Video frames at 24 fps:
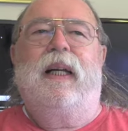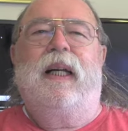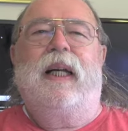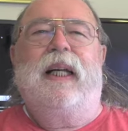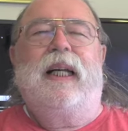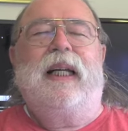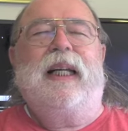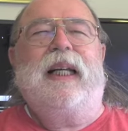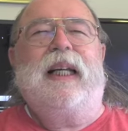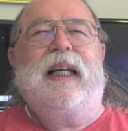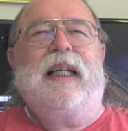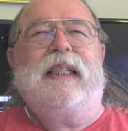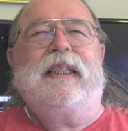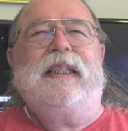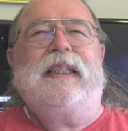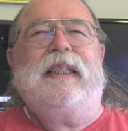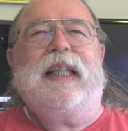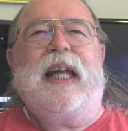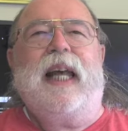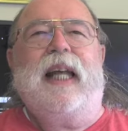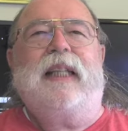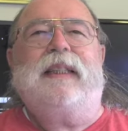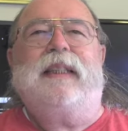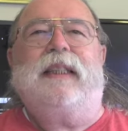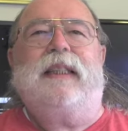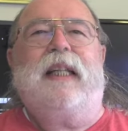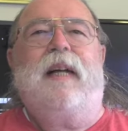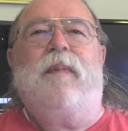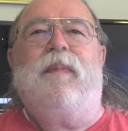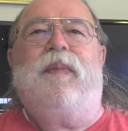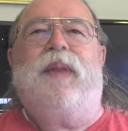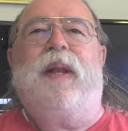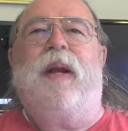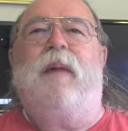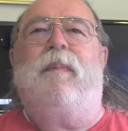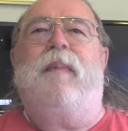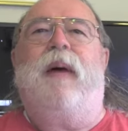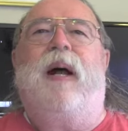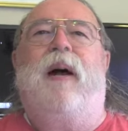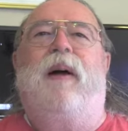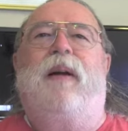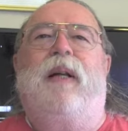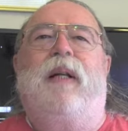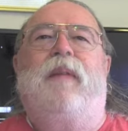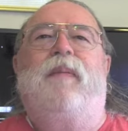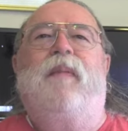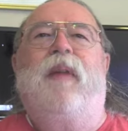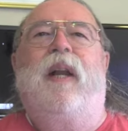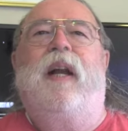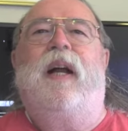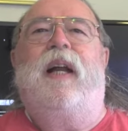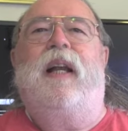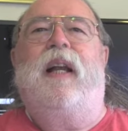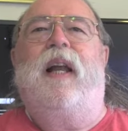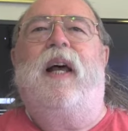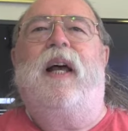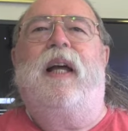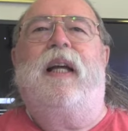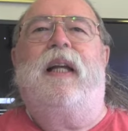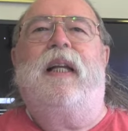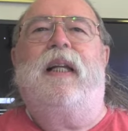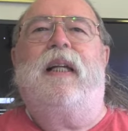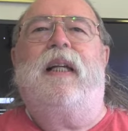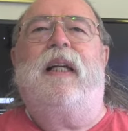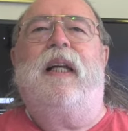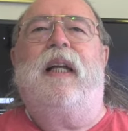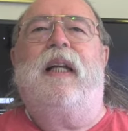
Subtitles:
he just had something about him that I liked.